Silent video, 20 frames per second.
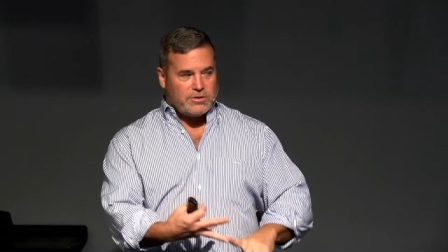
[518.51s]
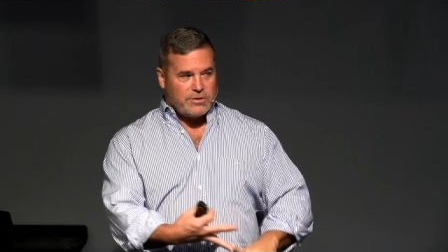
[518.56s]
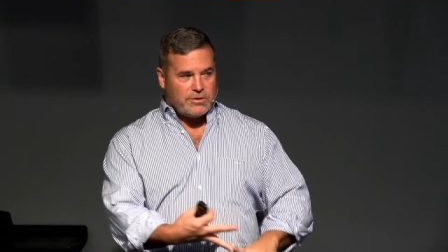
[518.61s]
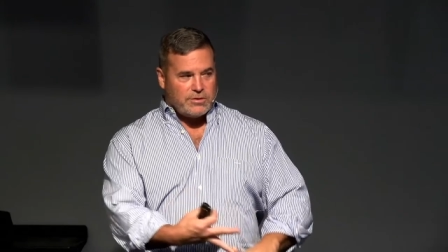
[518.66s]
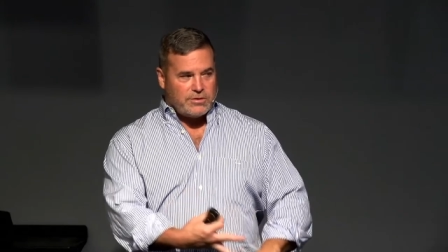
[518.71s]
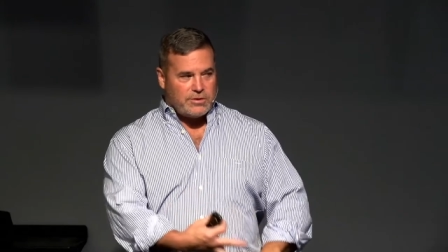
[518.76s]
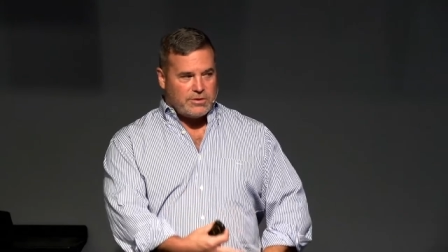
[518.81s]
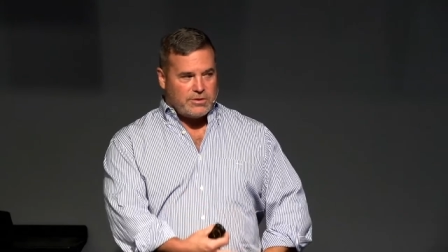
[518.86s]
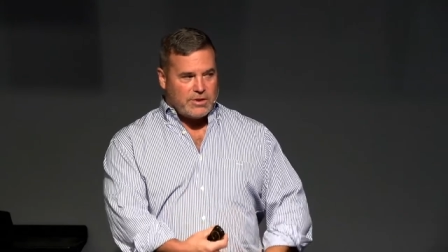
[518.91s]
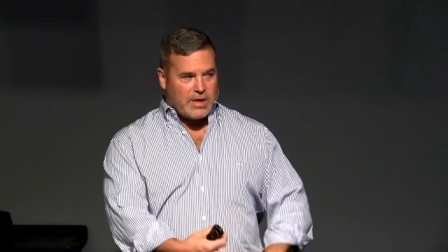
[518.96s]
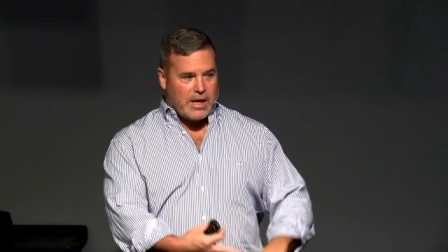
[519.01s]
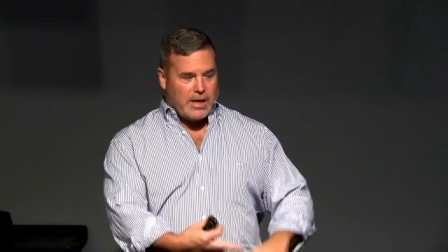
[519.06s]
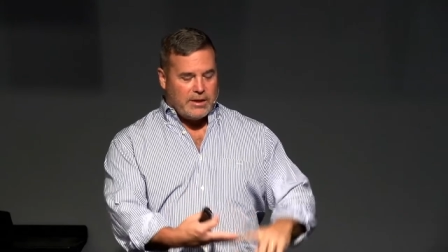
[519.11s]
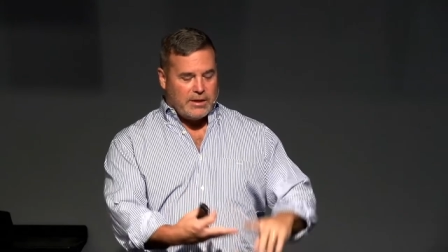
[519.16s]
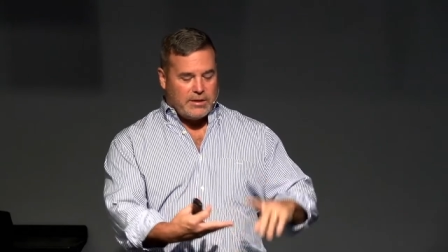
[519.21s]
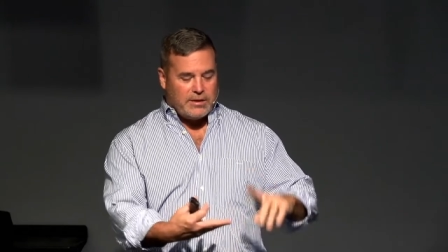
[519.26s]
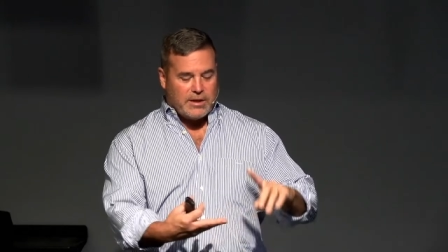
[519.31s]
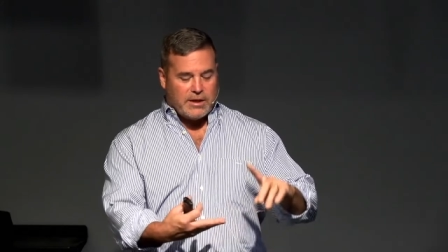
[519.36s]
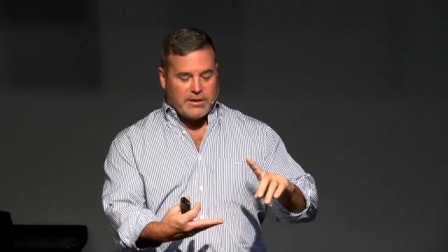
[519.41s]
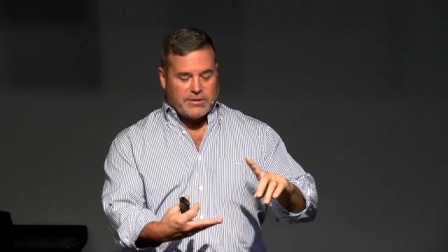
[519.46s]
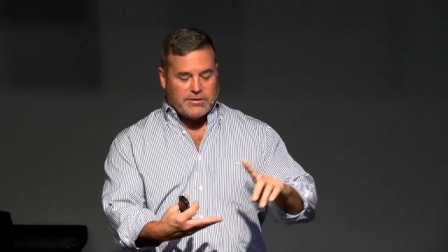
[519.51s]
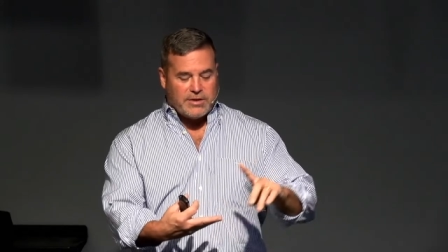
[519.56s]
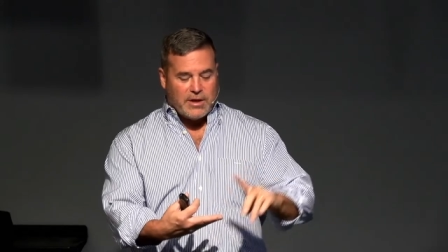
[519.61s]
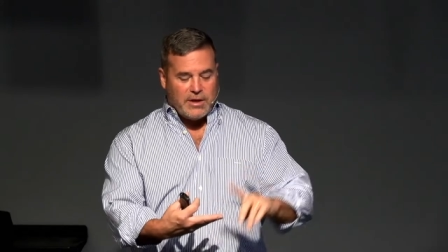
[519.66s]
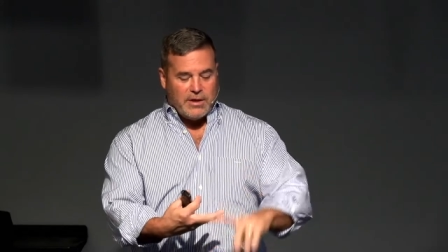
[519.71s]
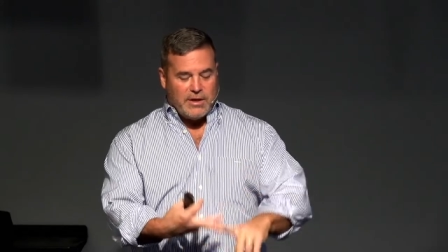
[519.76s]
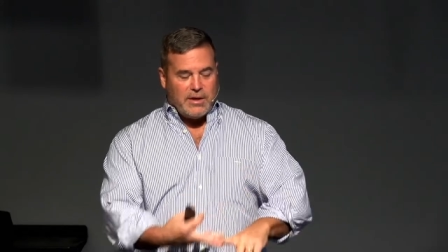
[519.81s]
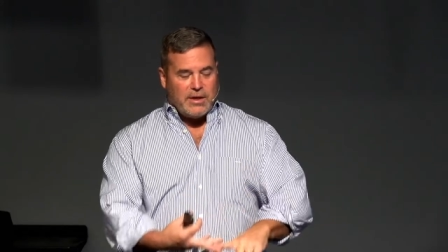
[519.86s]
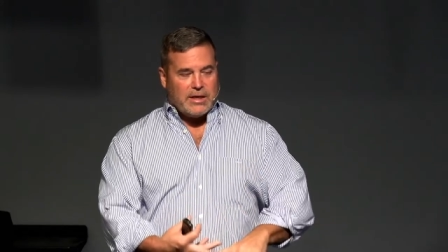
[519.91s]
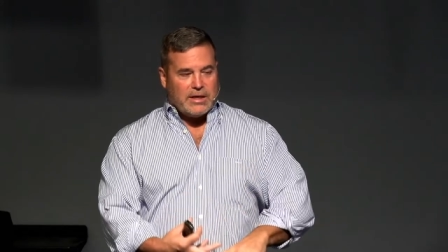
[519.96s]
Our society does,
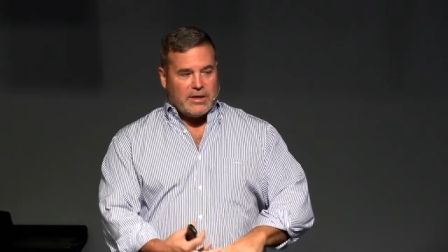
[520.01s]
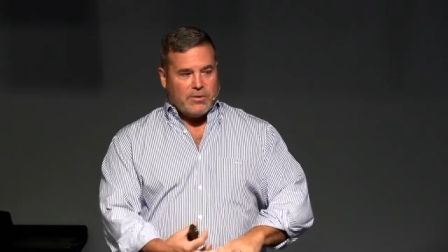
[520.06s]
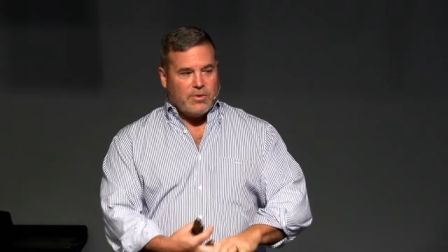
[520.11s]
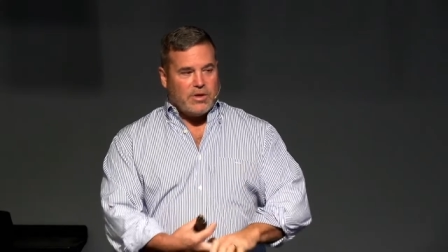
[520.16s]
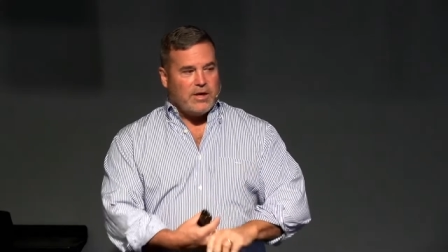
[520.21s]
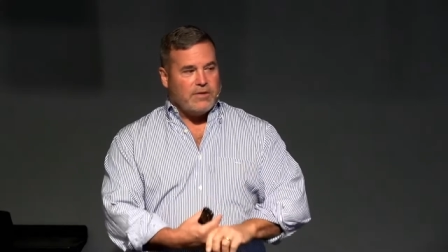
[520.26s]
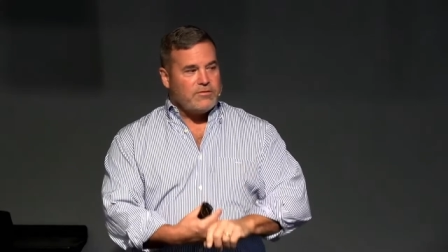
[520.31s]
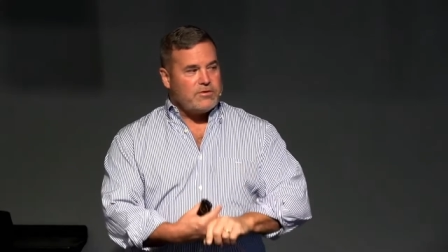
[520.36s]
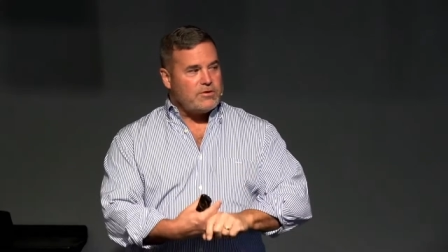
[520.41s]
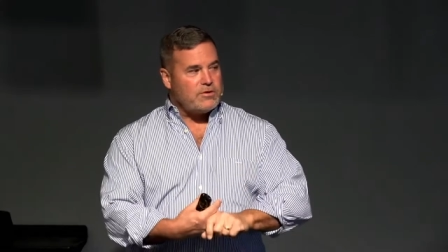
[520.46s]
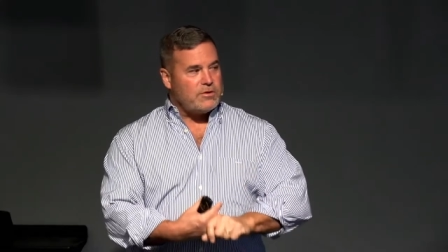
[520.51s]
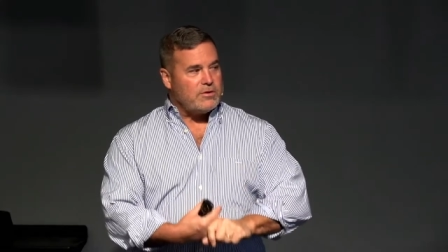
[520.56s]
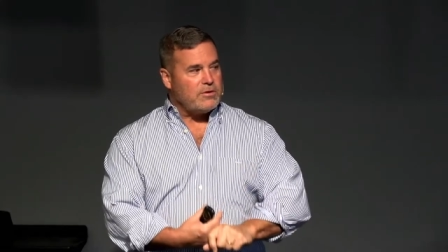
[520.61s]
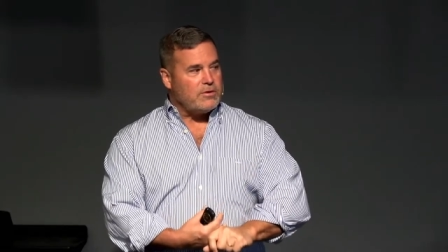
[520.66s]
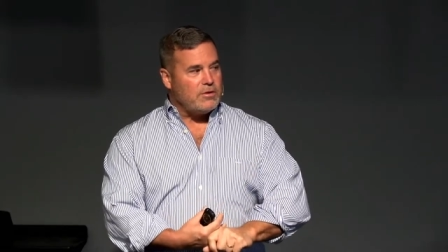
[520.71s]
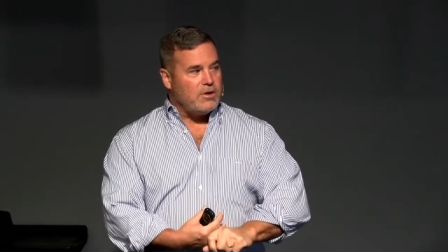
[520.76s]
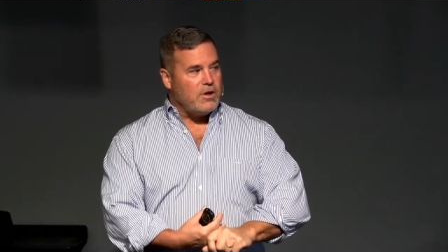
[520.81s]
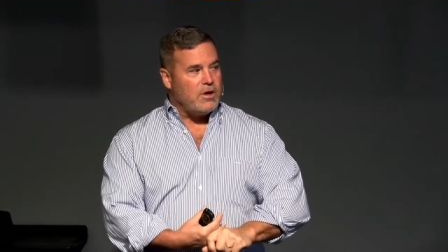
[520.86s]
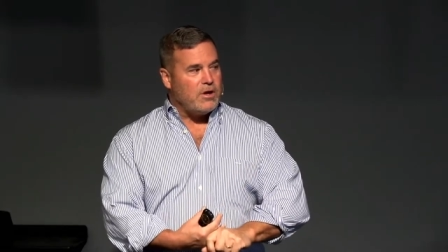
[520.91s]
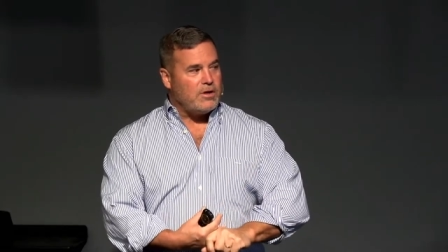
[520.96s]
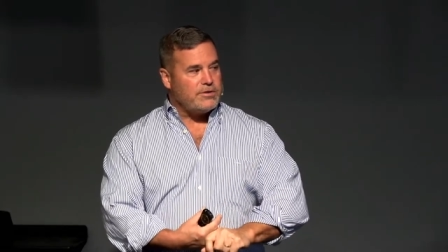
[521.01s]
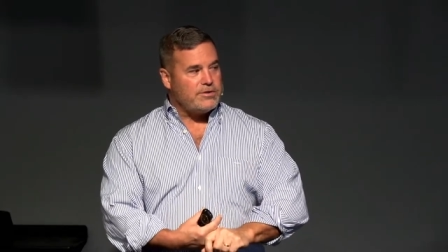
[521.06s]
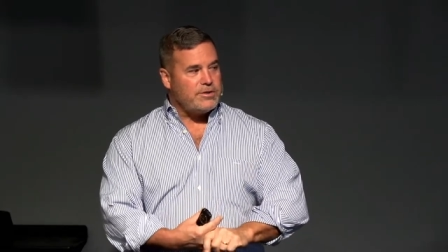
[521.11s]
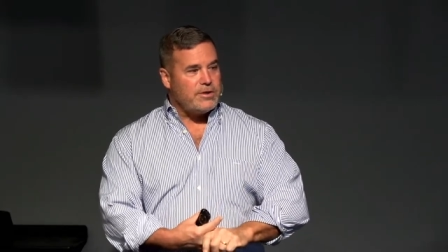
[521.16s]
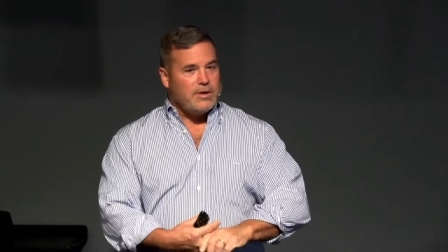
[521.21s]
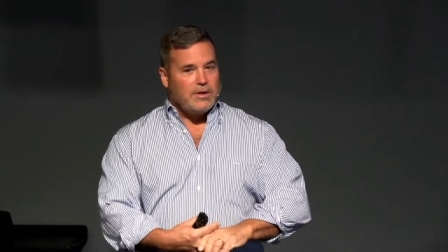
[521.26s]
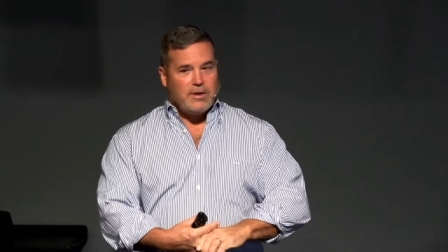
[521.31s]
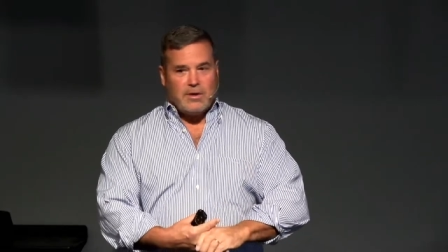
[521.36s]
and then we have certain laws